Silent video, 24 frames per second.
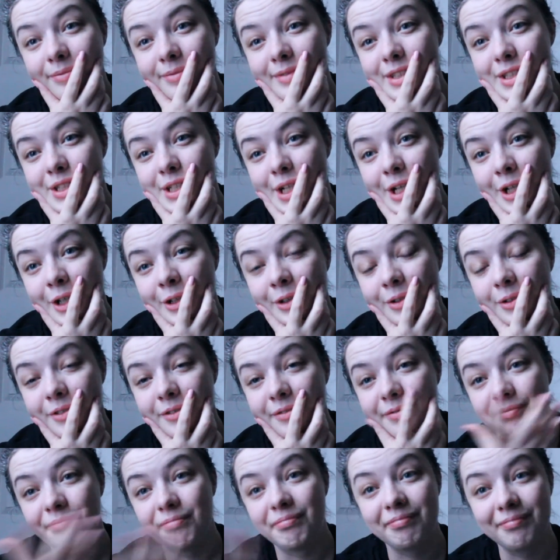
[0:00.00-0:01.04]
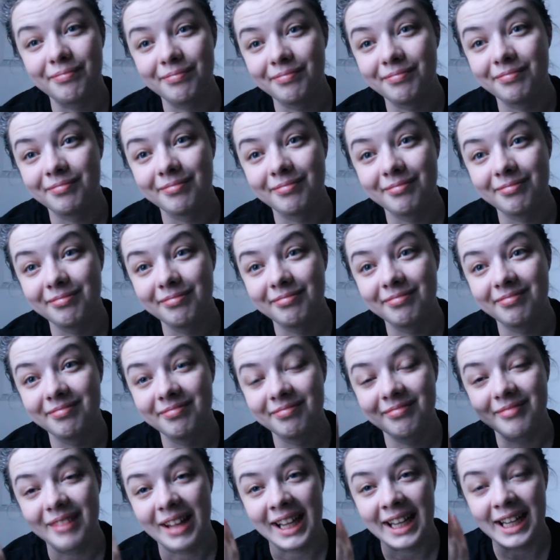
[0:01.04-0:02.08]
So
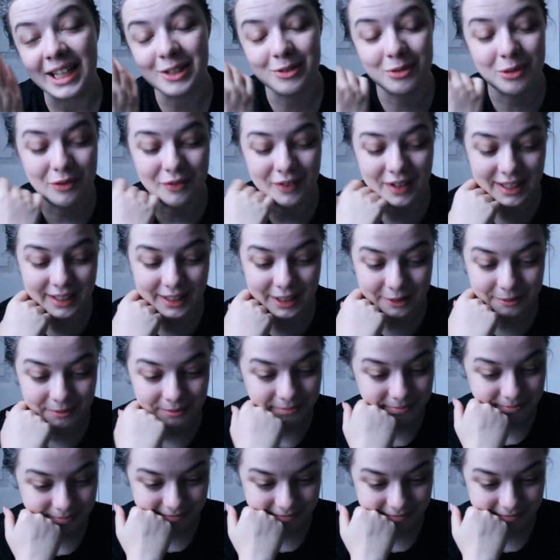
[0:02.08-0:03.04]
I guess we'll find out.